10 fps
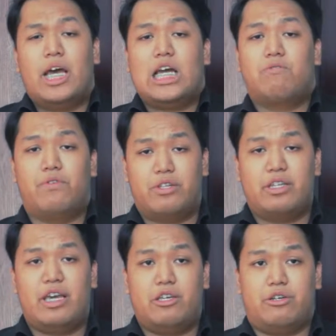As for
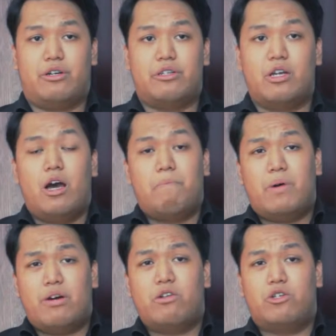teenagers,
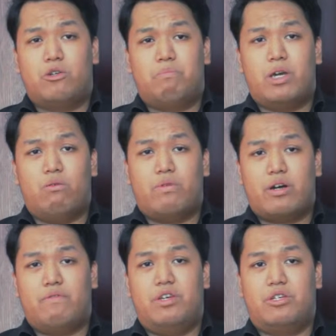parents should be aware
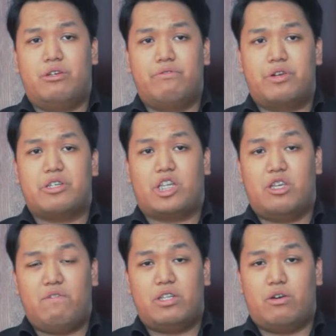of their children's
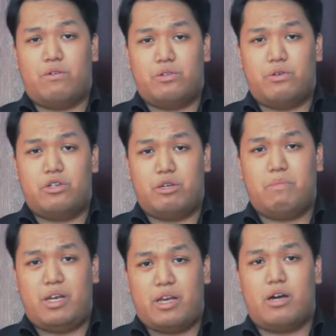activity on social
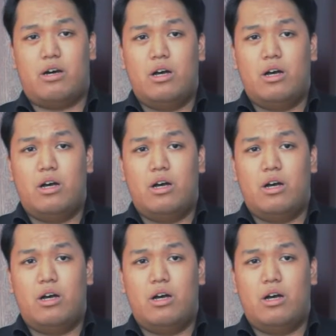media.